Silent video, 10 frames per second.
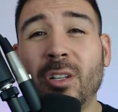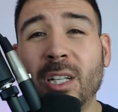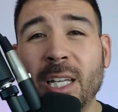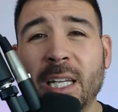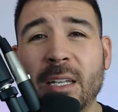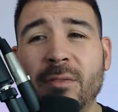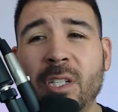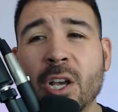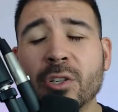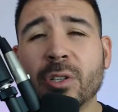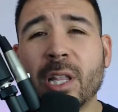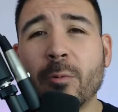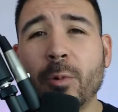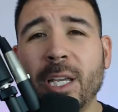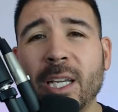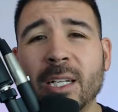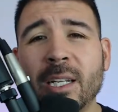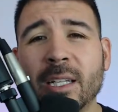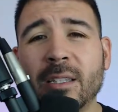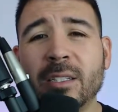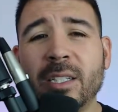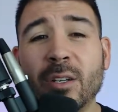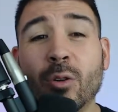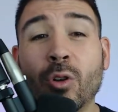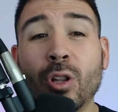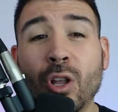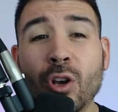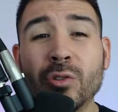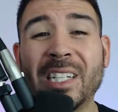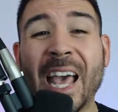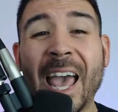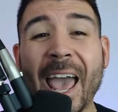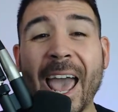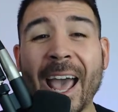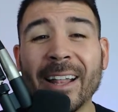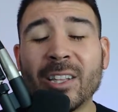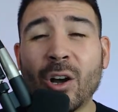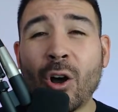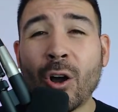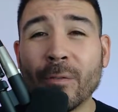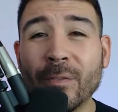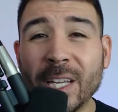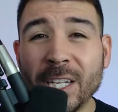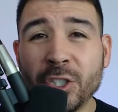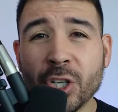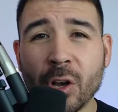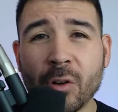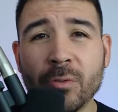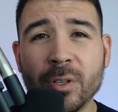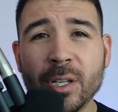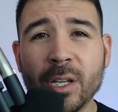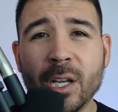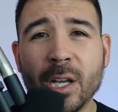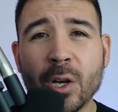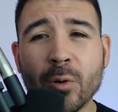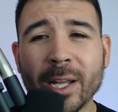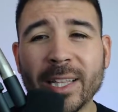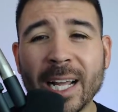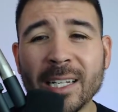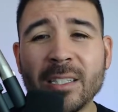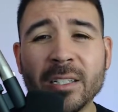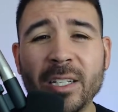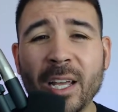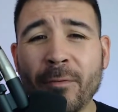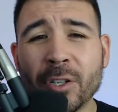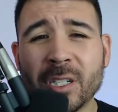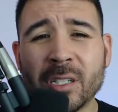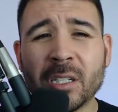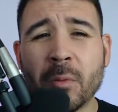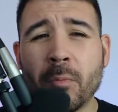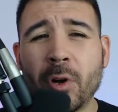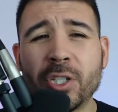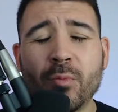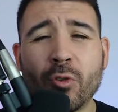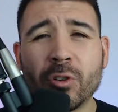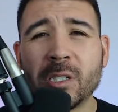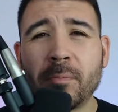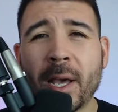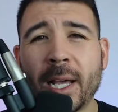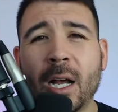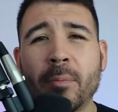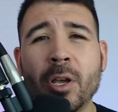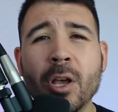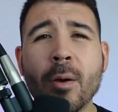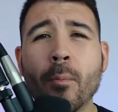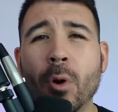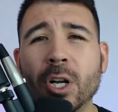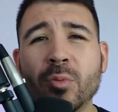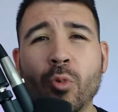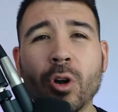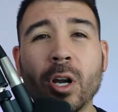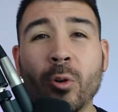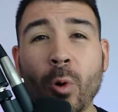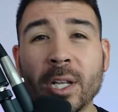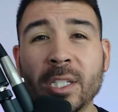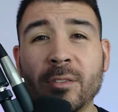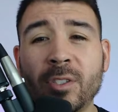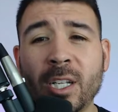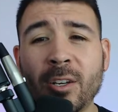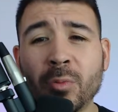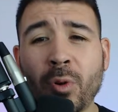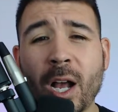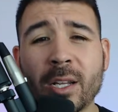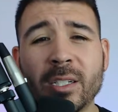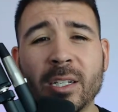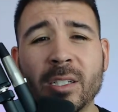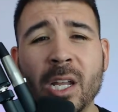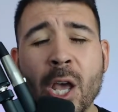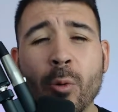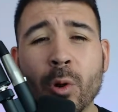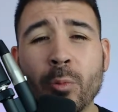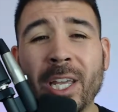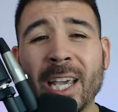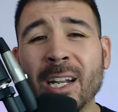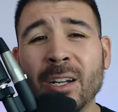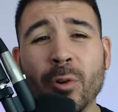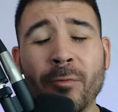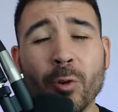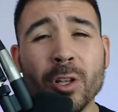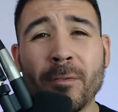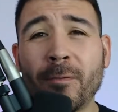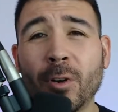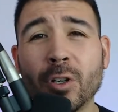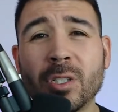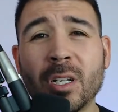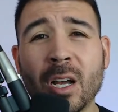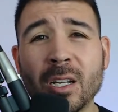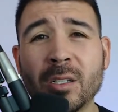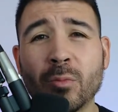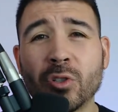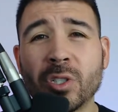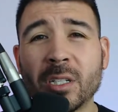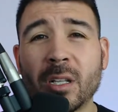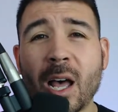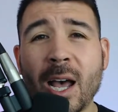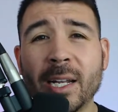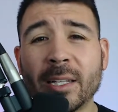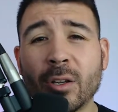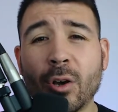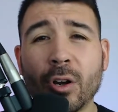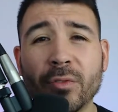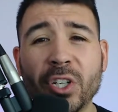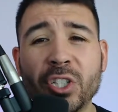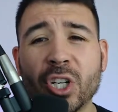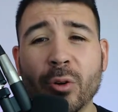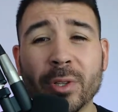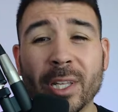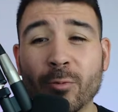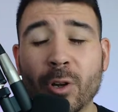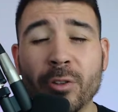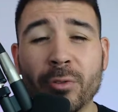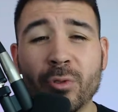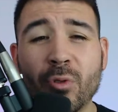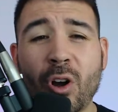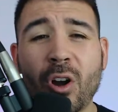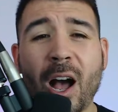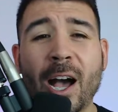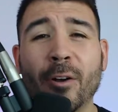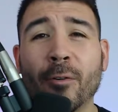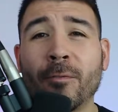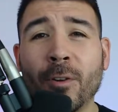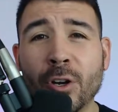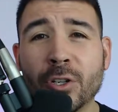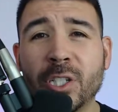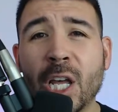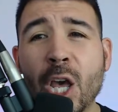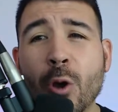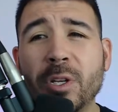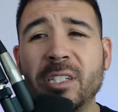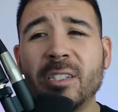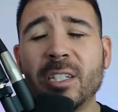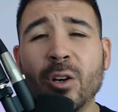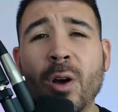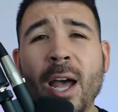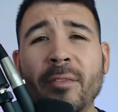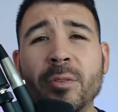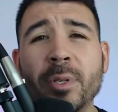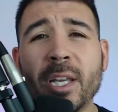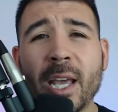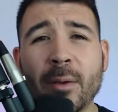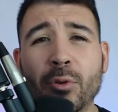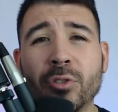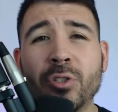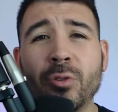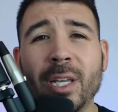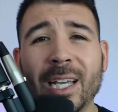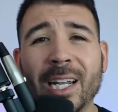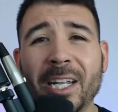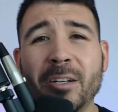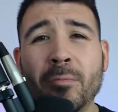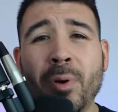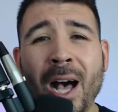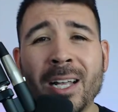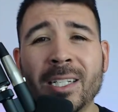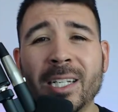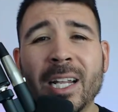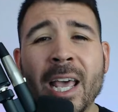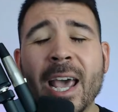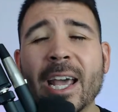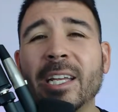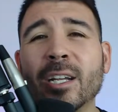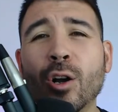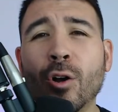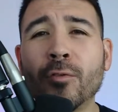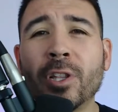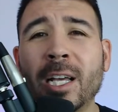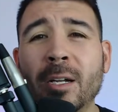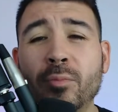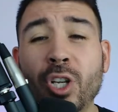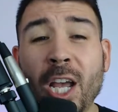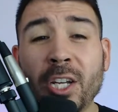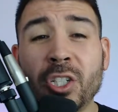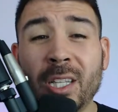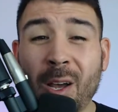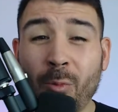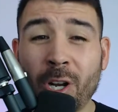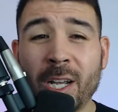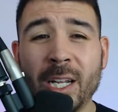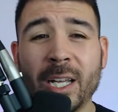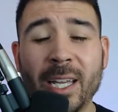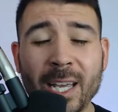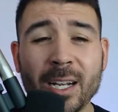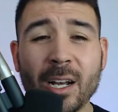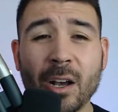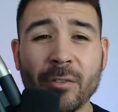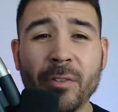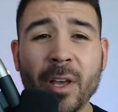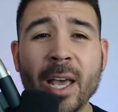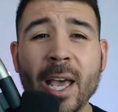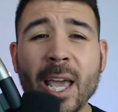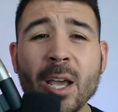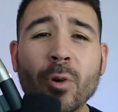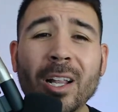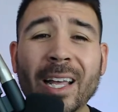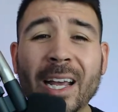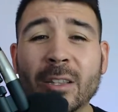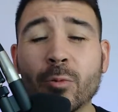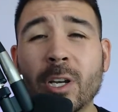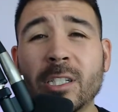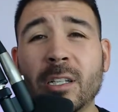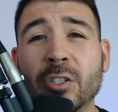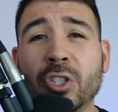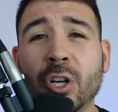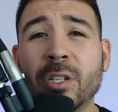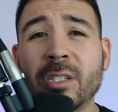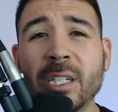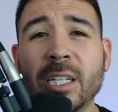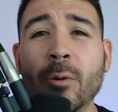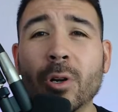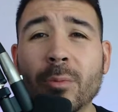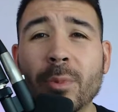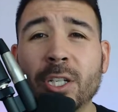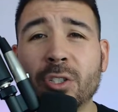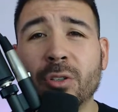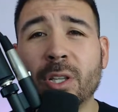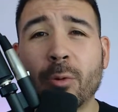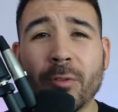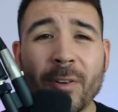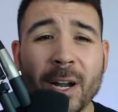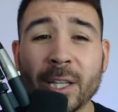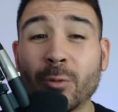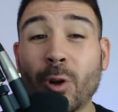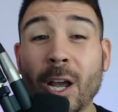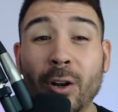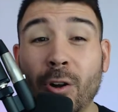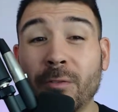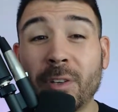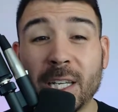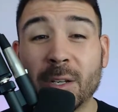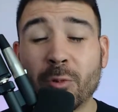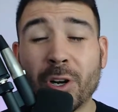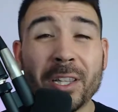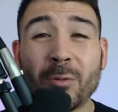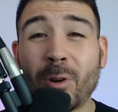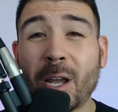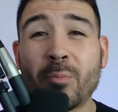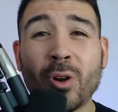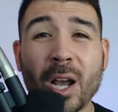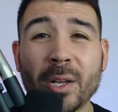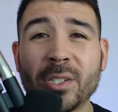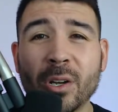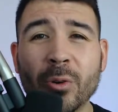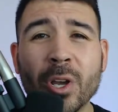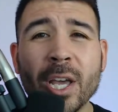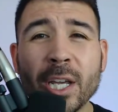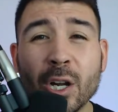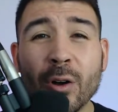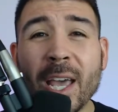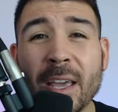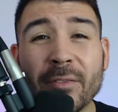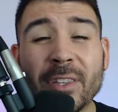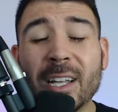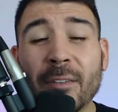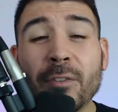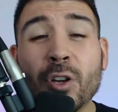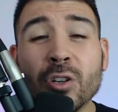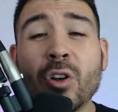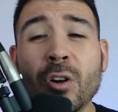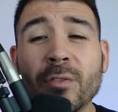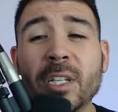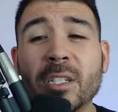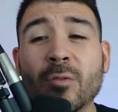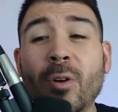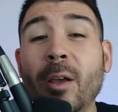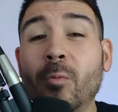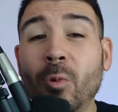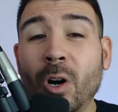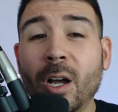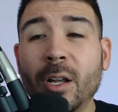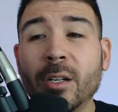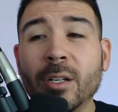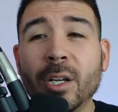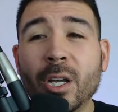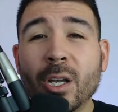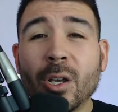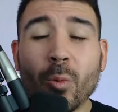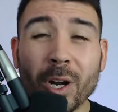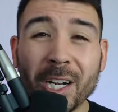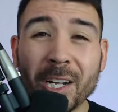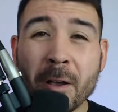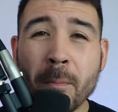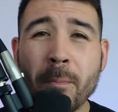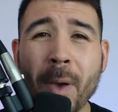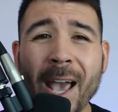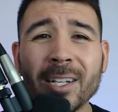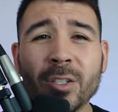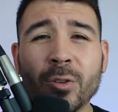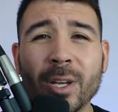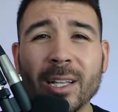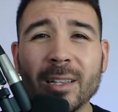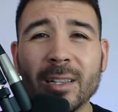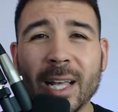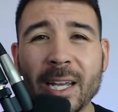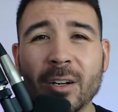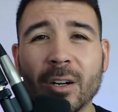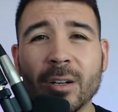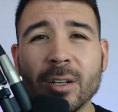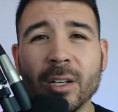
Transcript: leaves so that we can get the deal closed at the RV show, right? That's the difference, is it's a much more sped up, much more aggressive sales process. When we get it, if we're the first customers in line at the RV show and they run through our aisle first, we still have to be able to get a deposit and get over that objection that we're going to get of, hey, well, I got the rest of the show to see. I want to make sure that we're finding the right RV and we're at the right price. So, you know, hey, if your RV is the right one, we're going to come back to it later.